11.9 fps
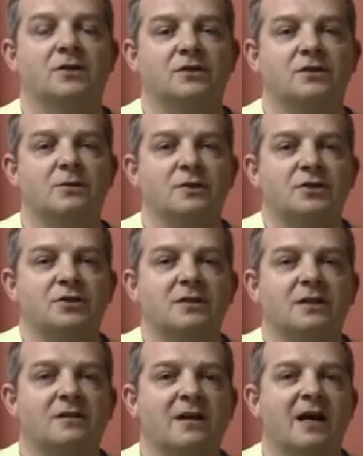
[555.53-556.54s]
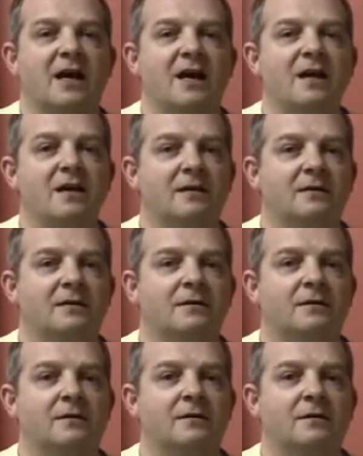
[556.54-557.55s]
so we just need the A
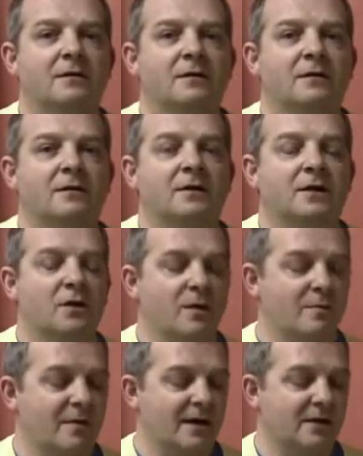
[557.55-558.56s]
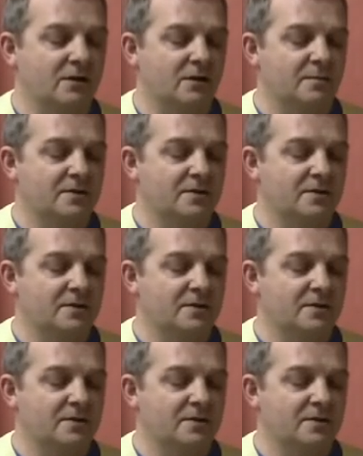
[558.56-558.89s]
going back up.